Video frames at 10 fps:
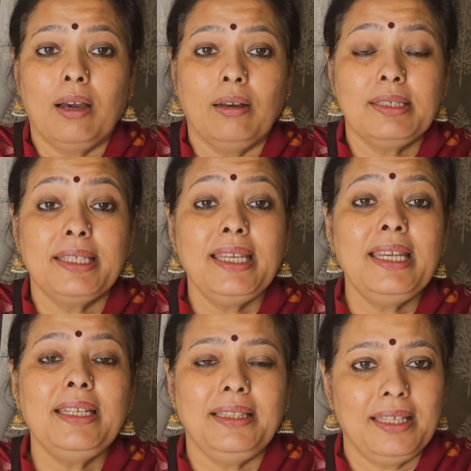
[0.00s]

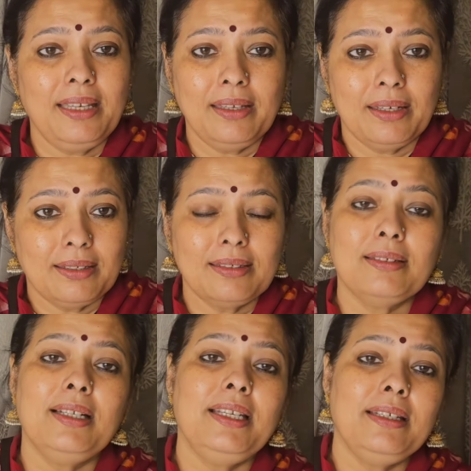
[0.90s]
seen in the
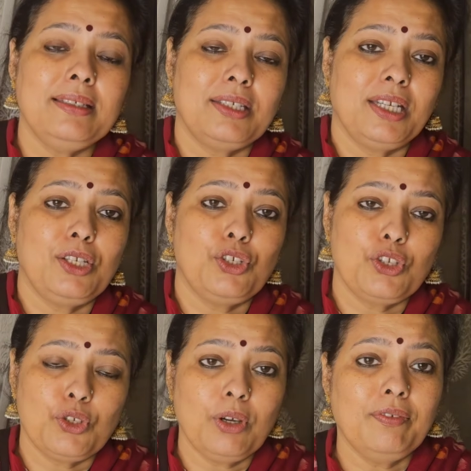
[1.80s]
early
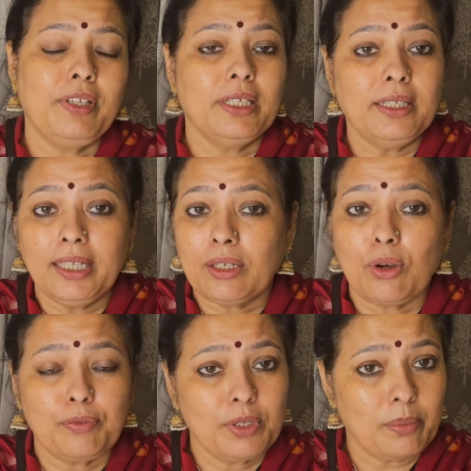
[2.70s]
stages of learning
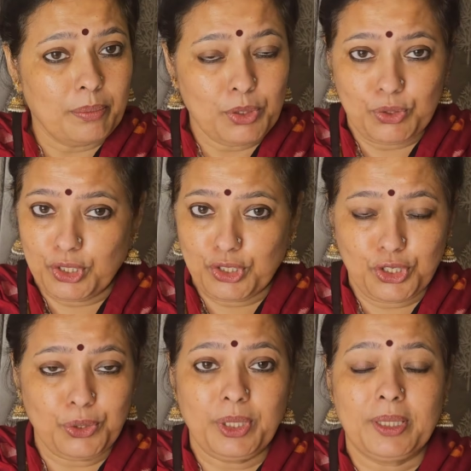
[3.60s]
of a music
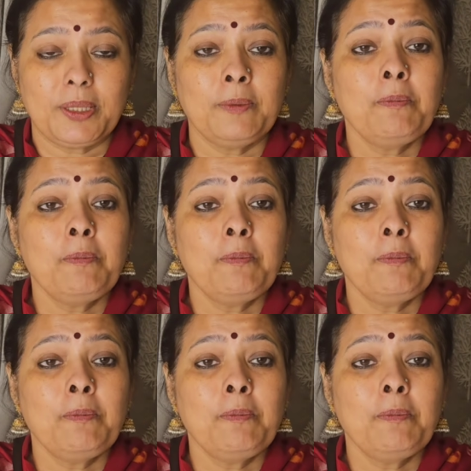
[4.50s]
student.